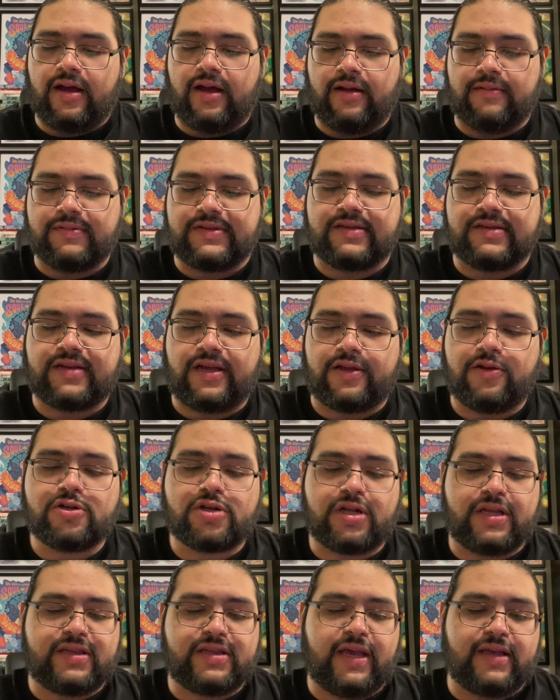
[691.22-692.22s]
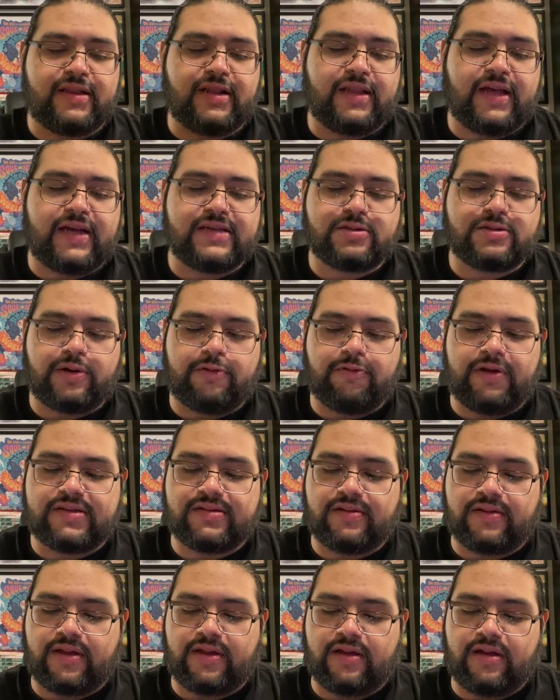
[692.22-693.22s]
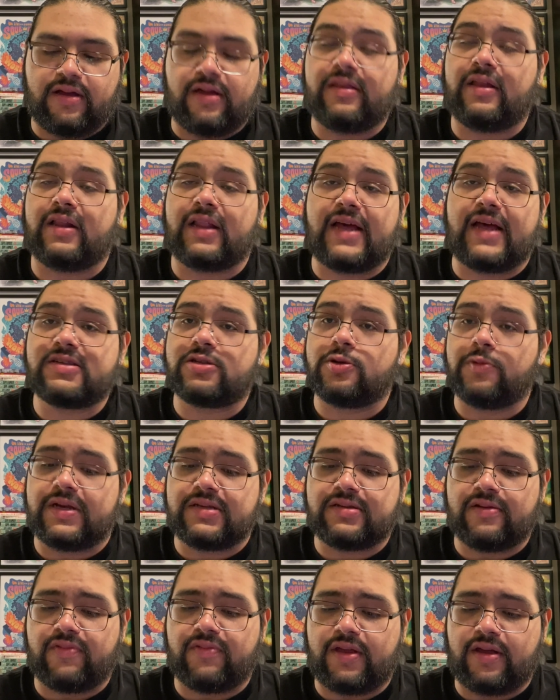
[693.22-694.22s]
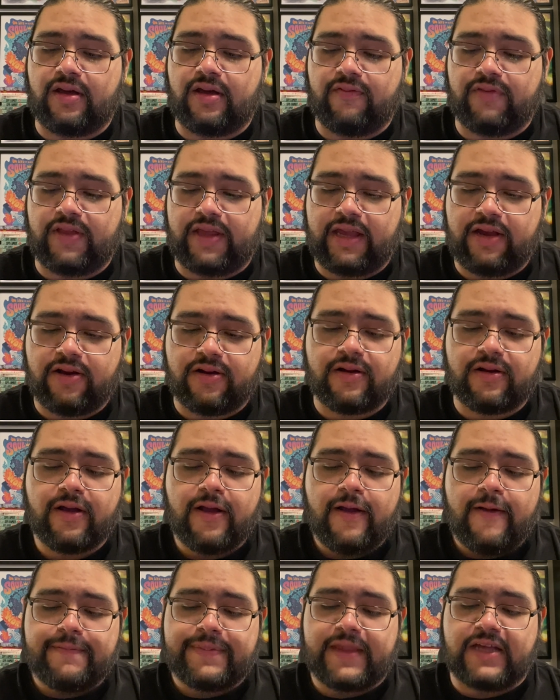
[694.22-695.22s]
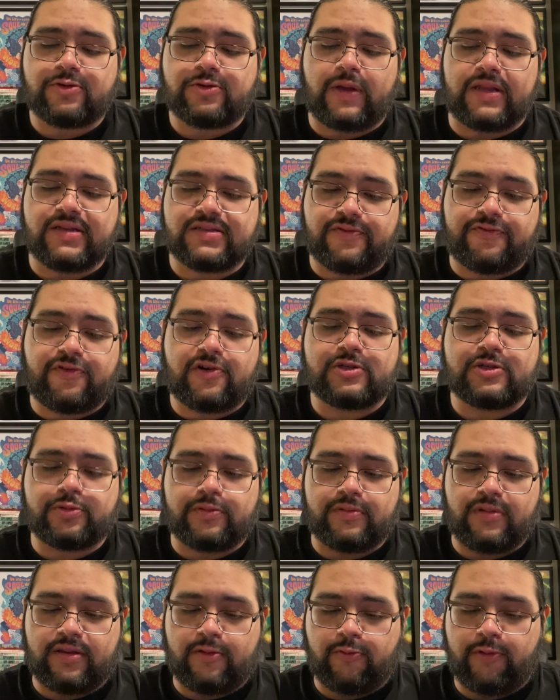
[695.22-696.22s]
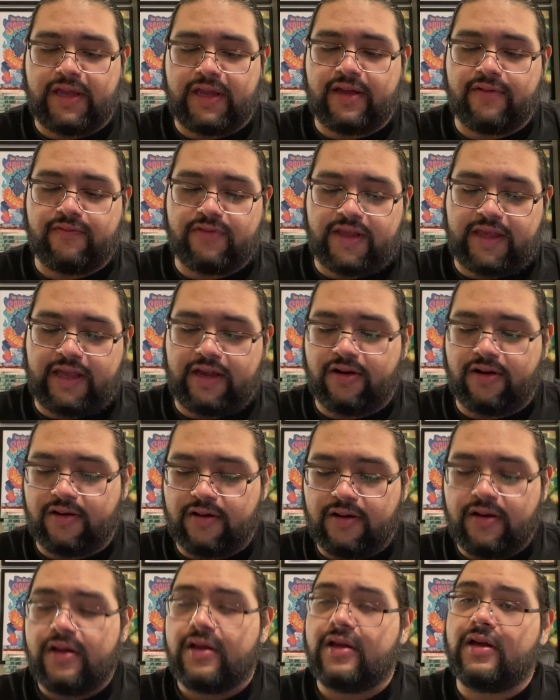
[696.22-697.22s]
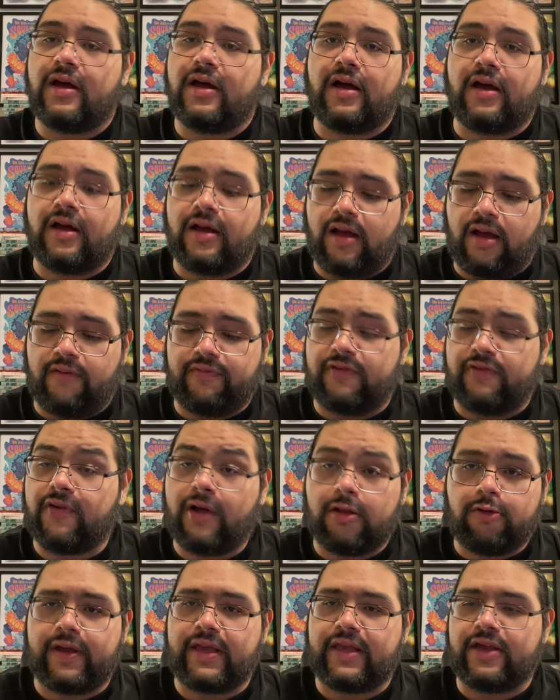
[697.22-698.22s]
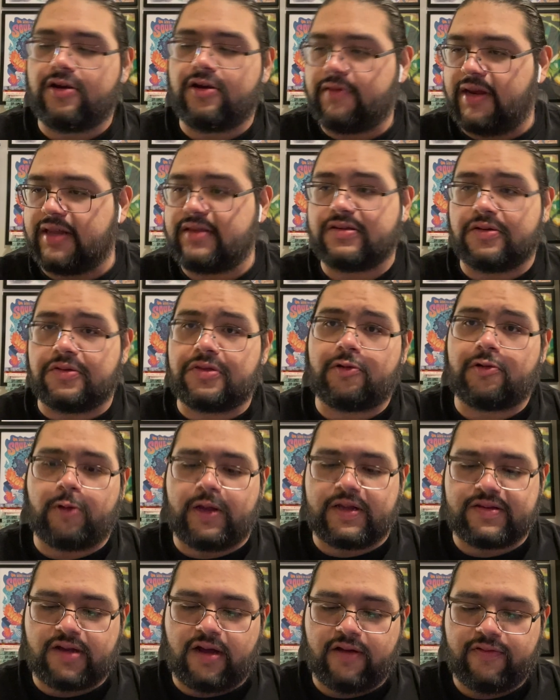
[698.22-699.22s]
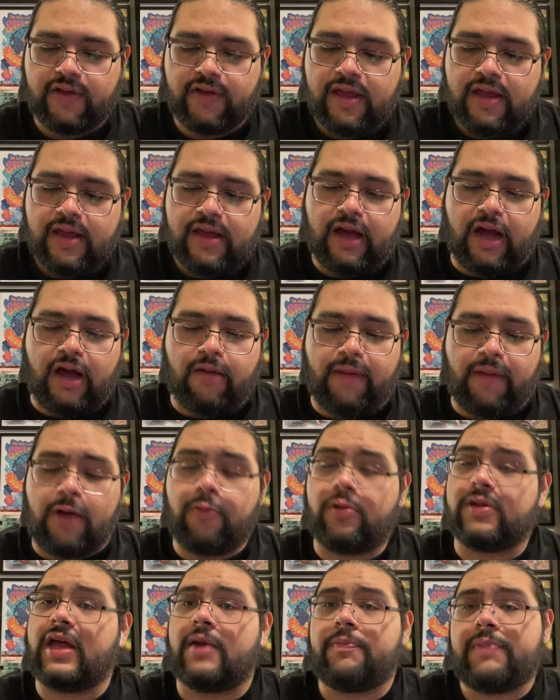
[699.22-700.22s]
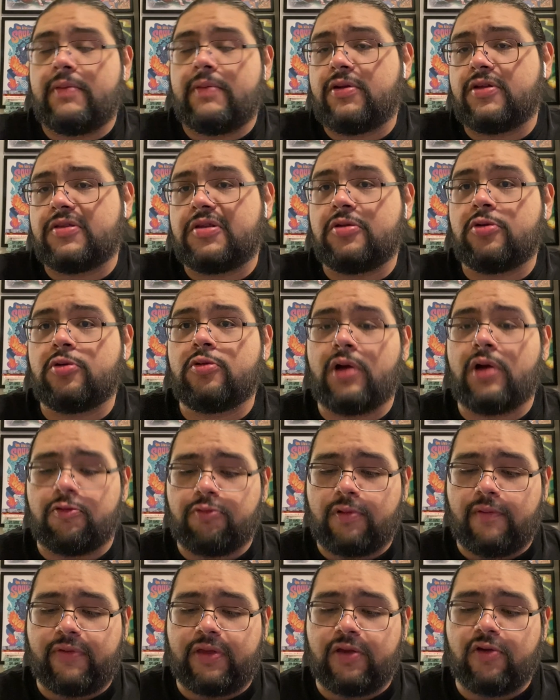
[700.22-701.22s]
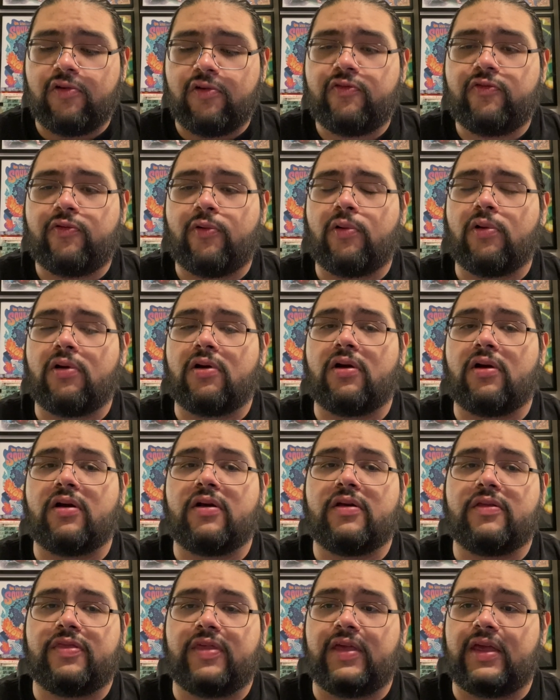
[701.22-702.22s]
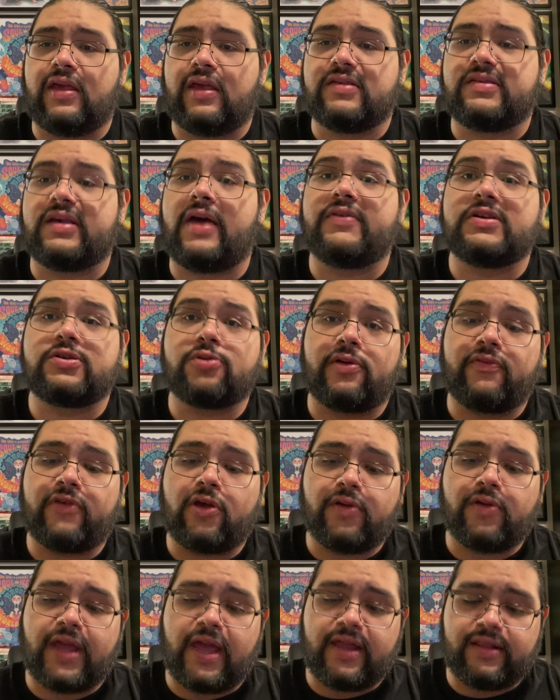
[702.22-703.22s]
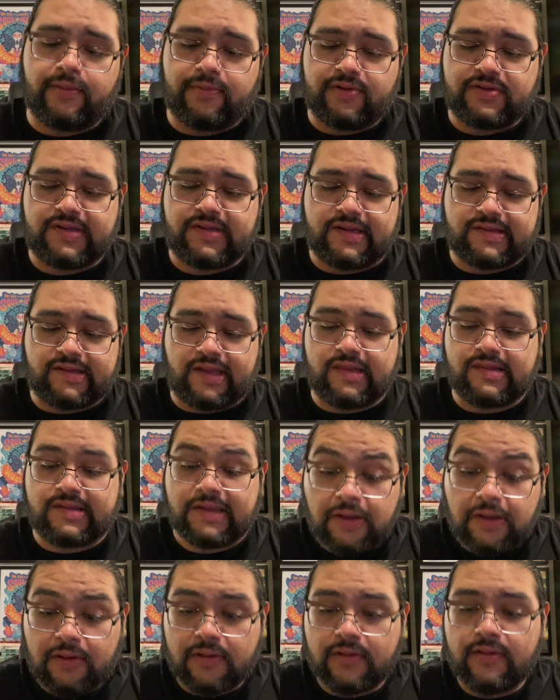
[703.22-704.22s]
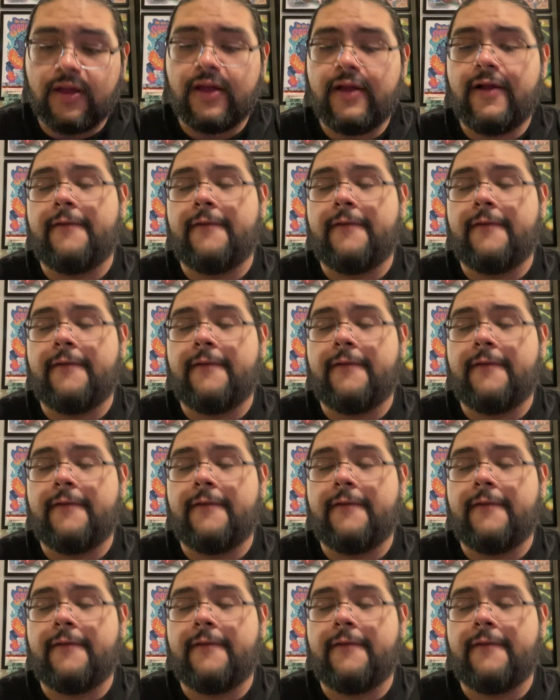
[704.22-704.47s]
since I usually take the last 3 weeks of the last 2 weeks of the year, as well as the first week of the year of the following year, right? So 3 weeks off. I will not be able to do a review for the Savage Sword of Conan number 6 until